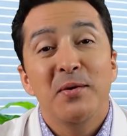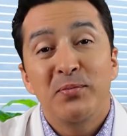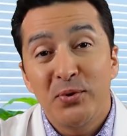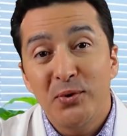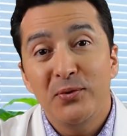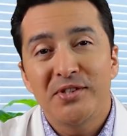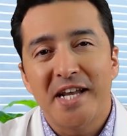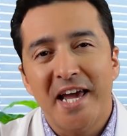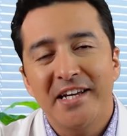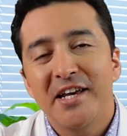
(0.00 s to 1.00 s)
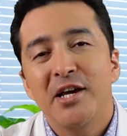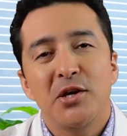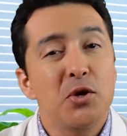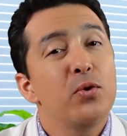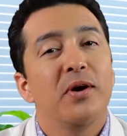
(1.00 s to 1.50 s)
proves that
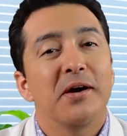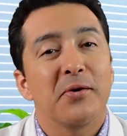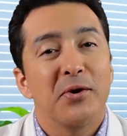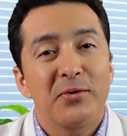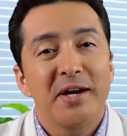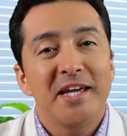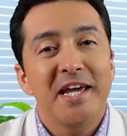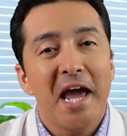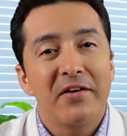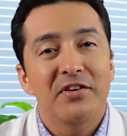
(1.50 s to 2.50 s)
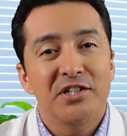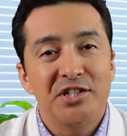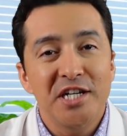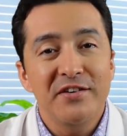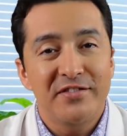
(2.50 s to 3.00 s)
you are already have
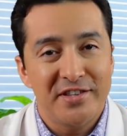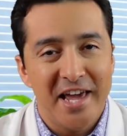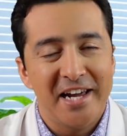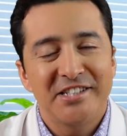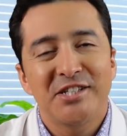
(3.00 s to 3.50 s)
achieved that.